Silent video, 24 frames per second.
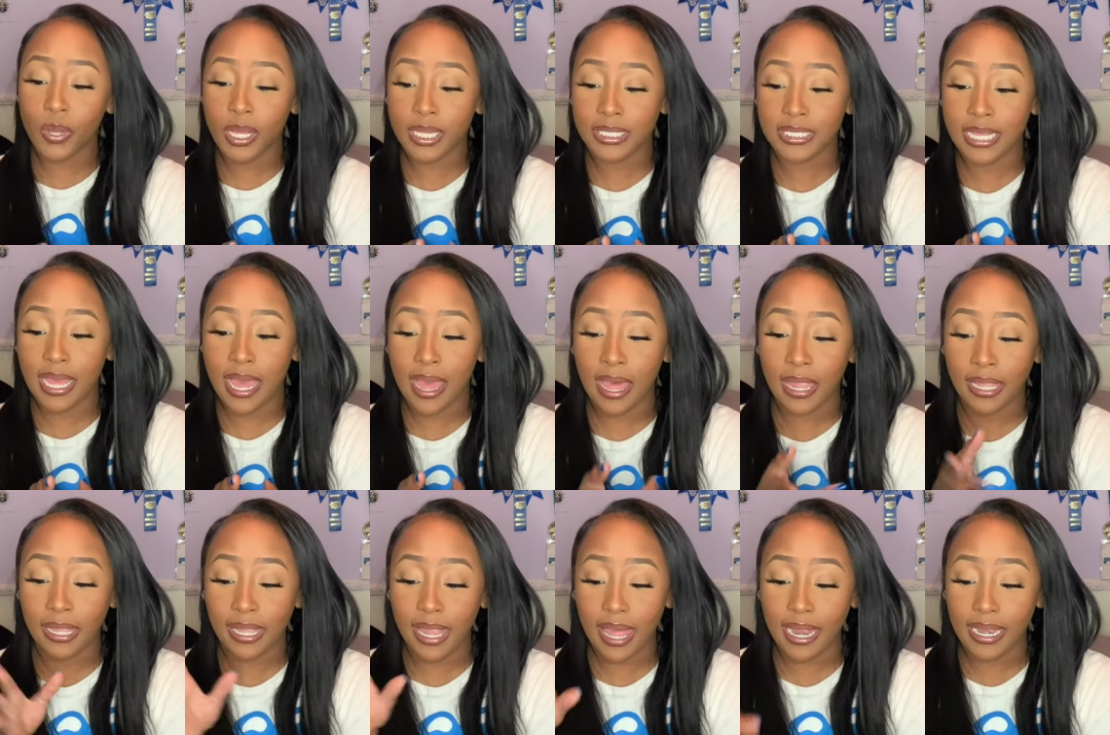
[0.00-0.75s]
because
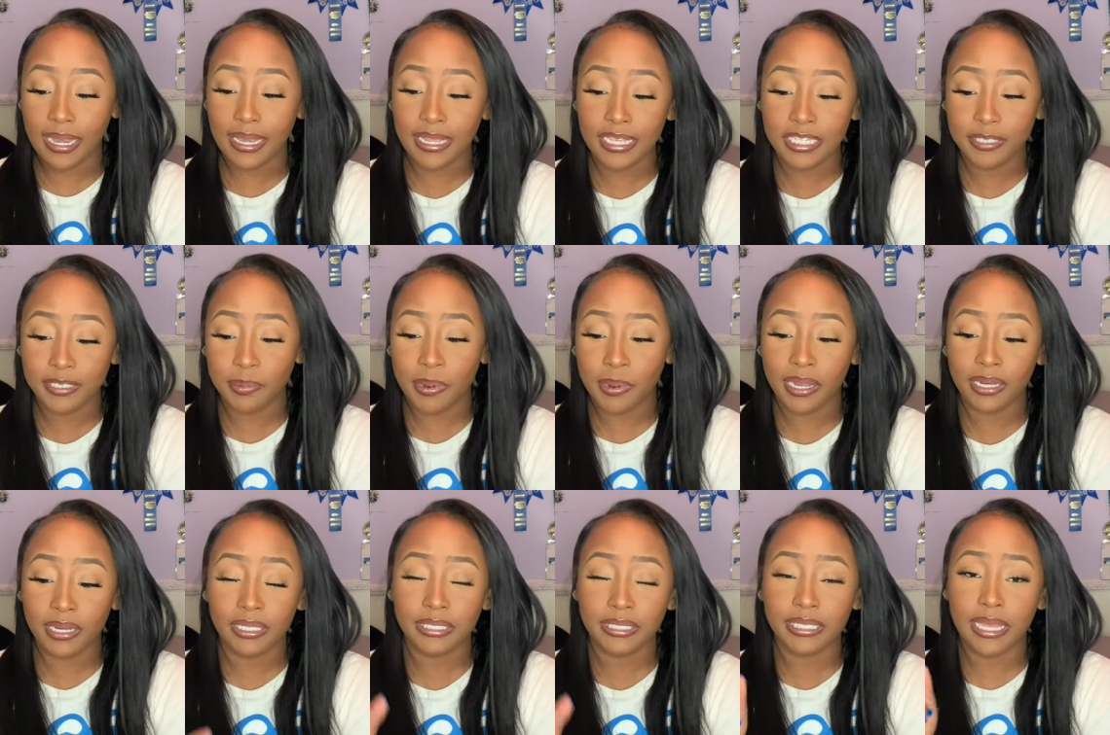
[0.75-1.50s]
a lot of these
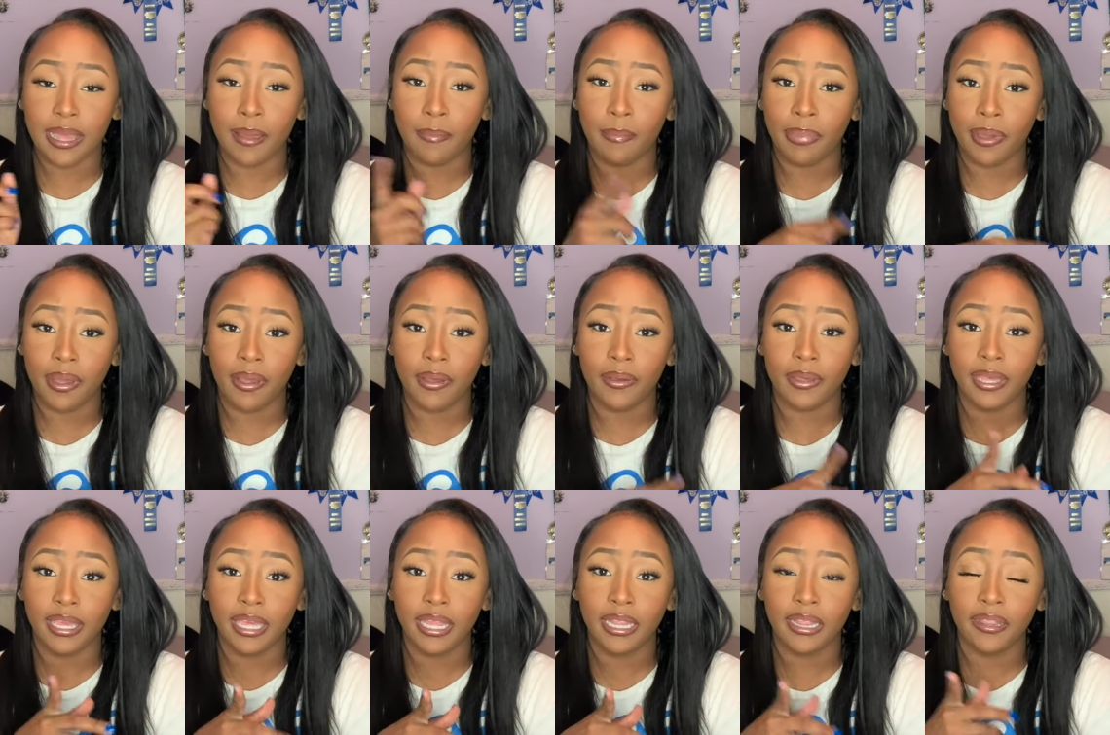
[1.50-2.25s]
products I
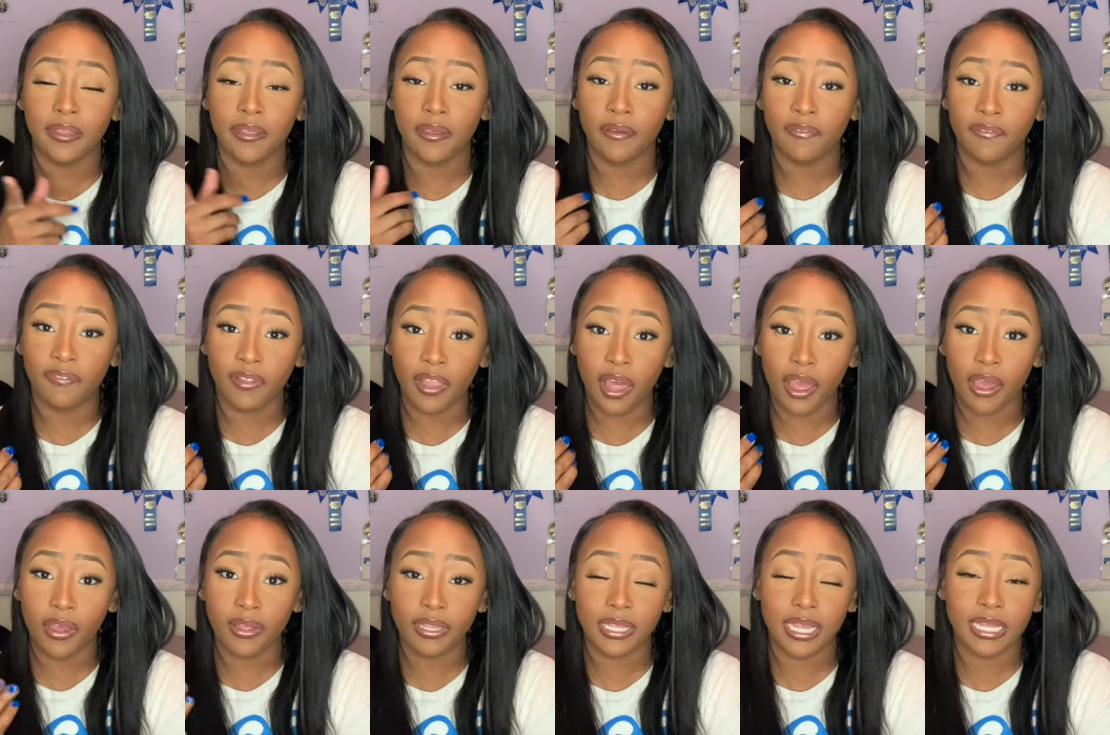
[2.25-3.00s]
bought in a
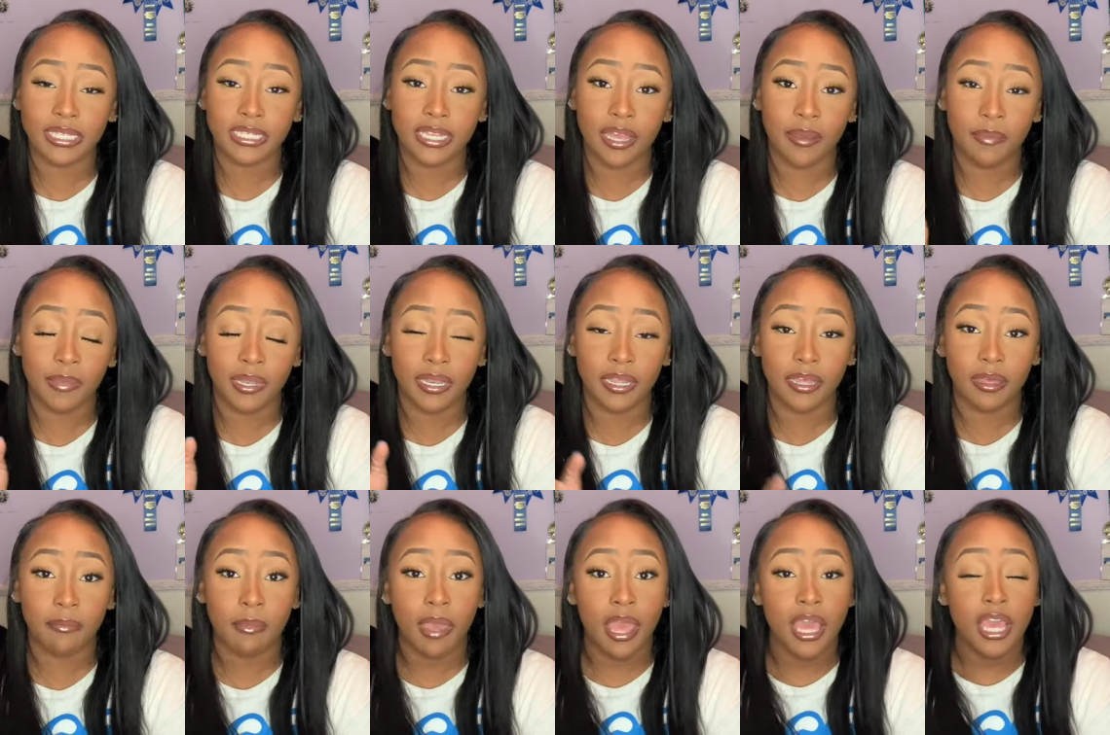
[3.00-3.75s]
vlog that's coming
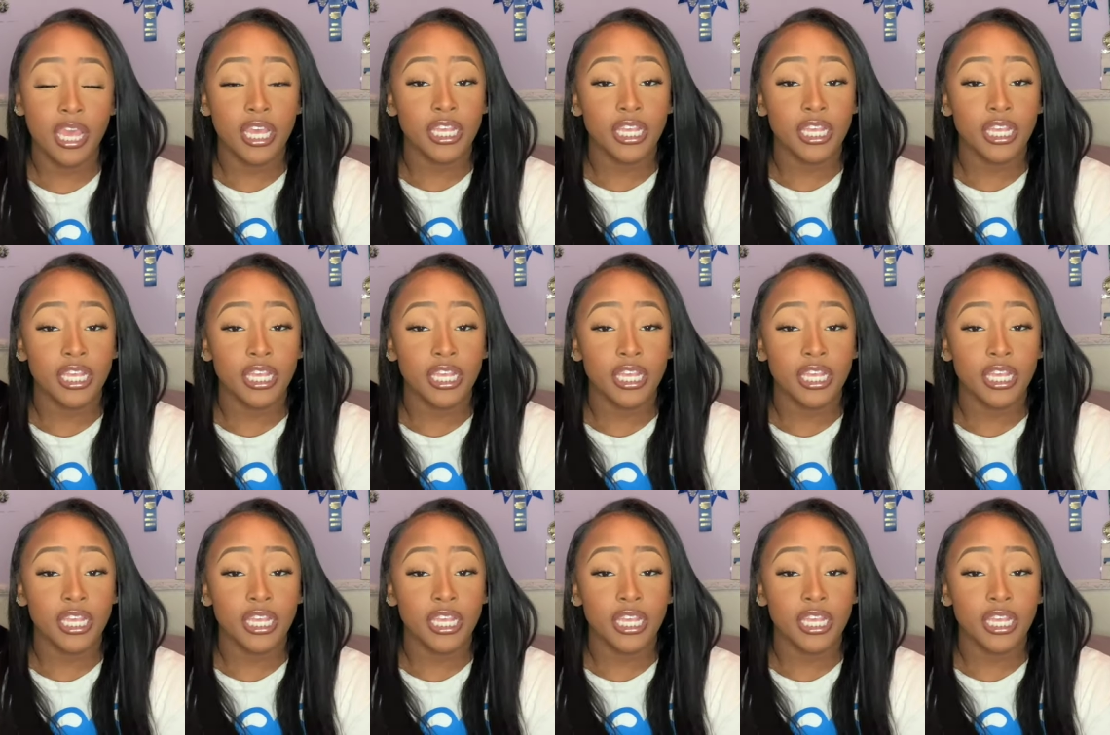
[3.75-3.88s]
up,